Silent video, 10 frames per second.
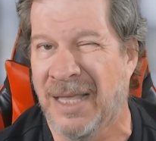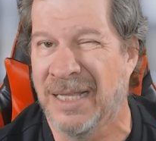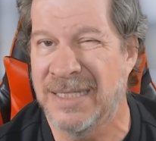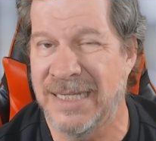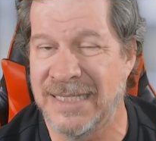
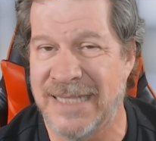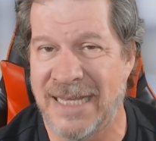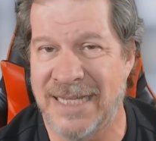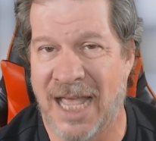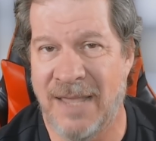Since
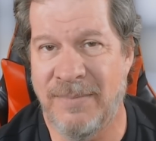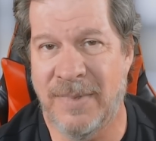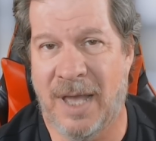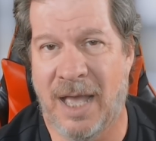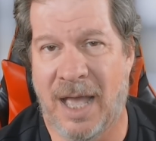that
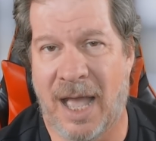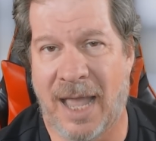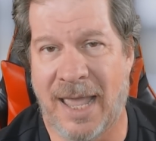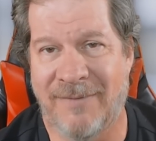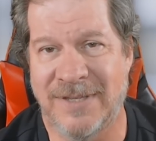time,
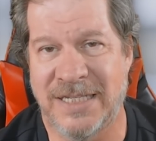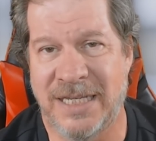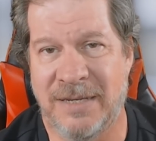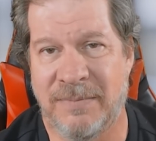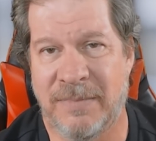I haven't
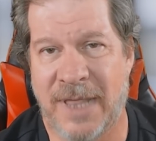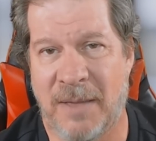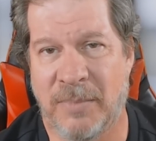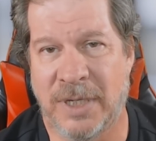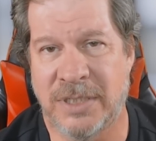seen him
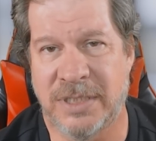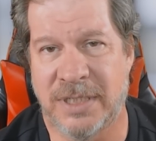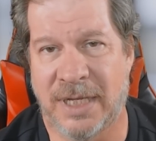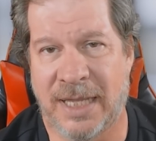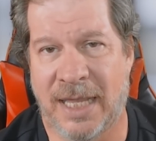that
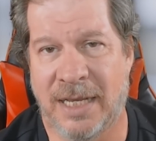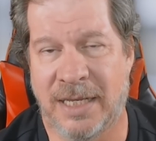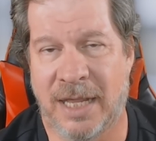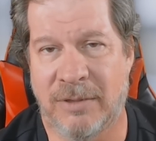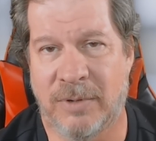much. Again,
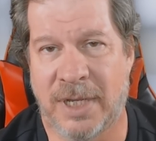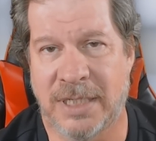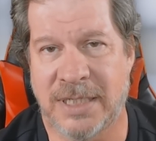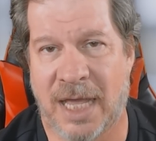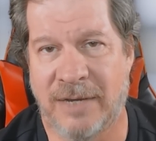another one
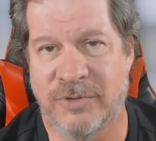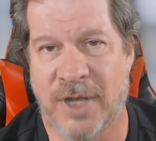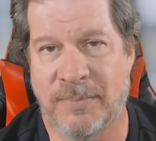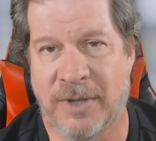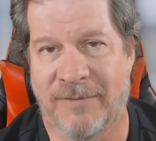that's kind of
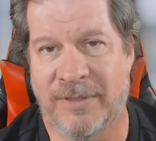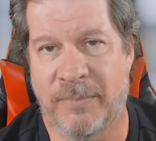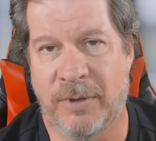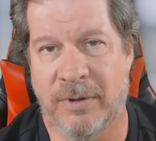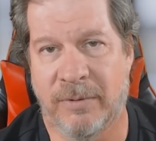dropped off the
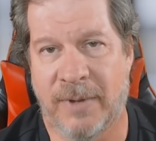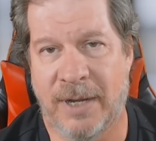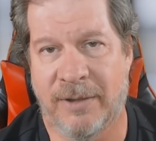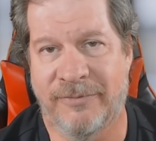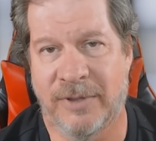poker
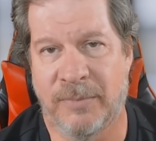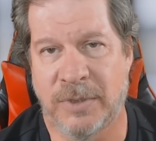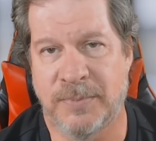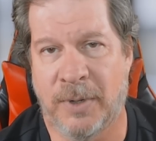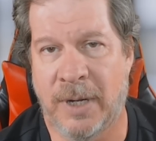radar for the
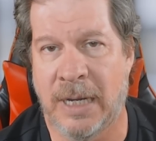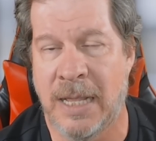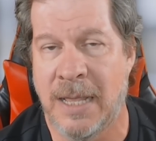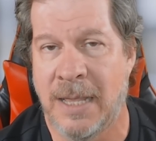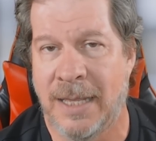most part.
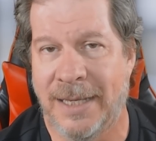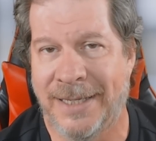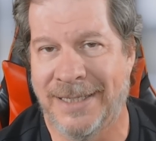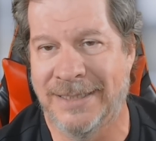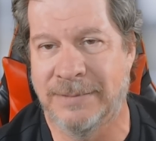
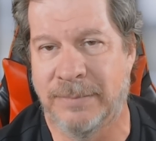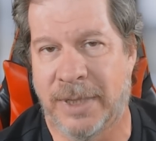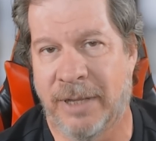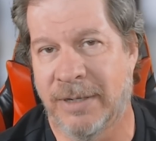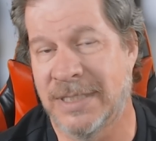
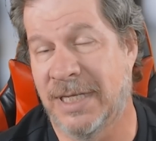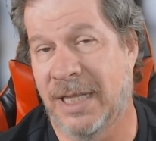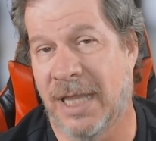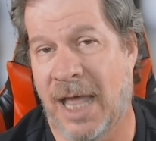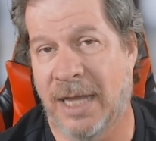There isn't
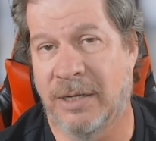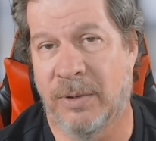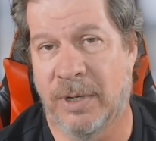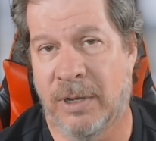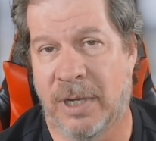a lot
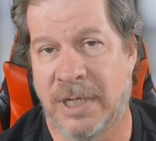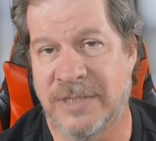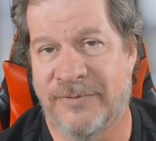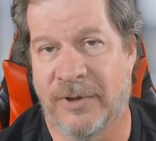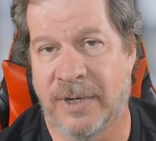going on
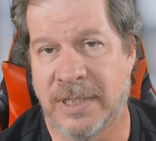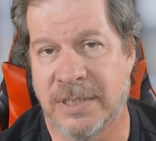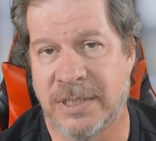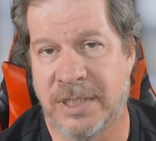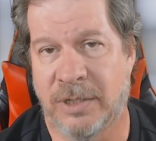as far
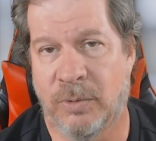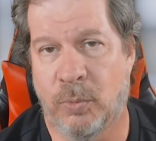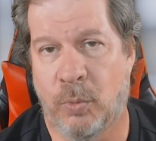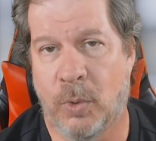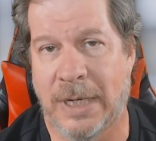as,
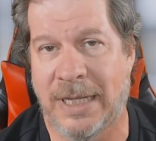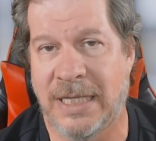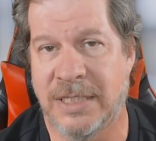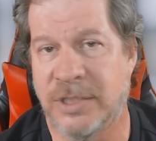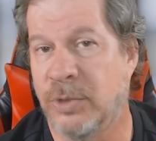what
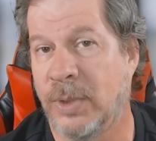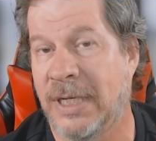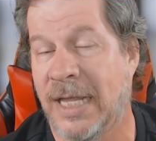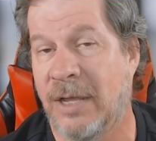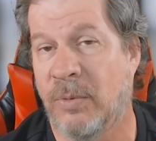he's
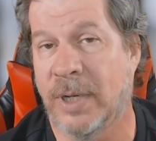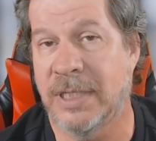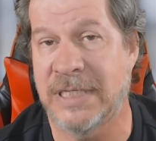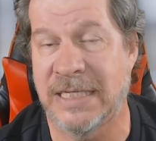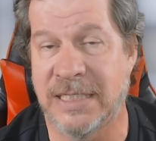doing now, where
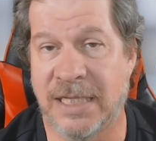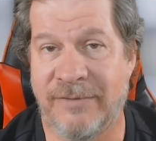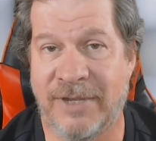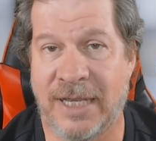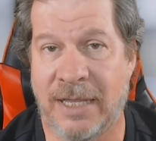he's
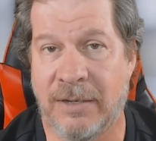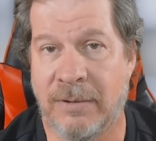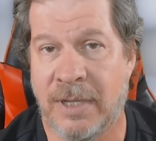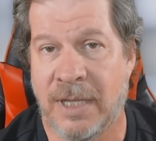living now.